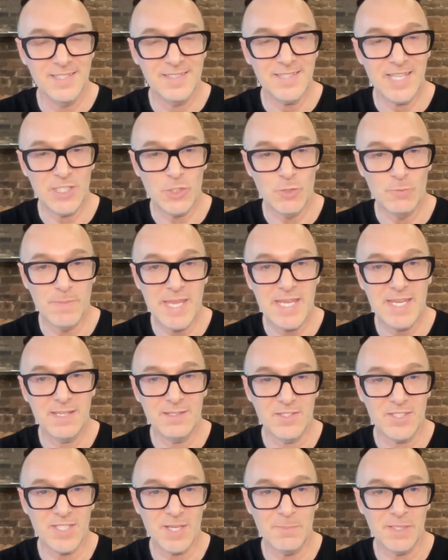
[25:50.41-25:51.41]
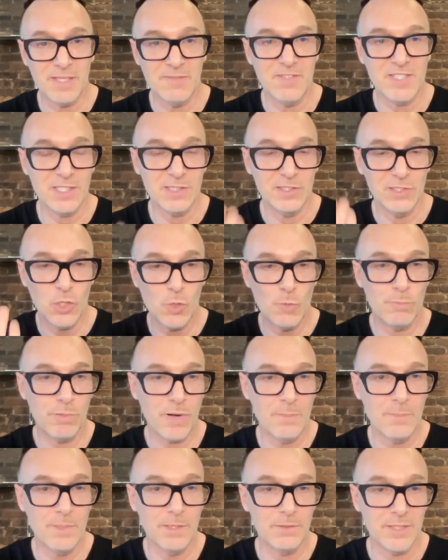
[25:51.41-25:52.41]
that you make into something, if it's a low
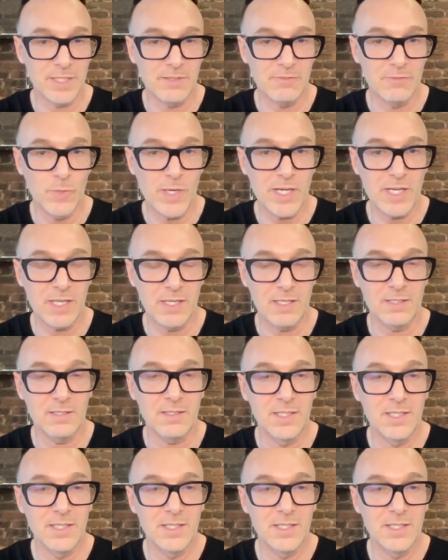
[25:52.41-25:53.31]
probability of winning,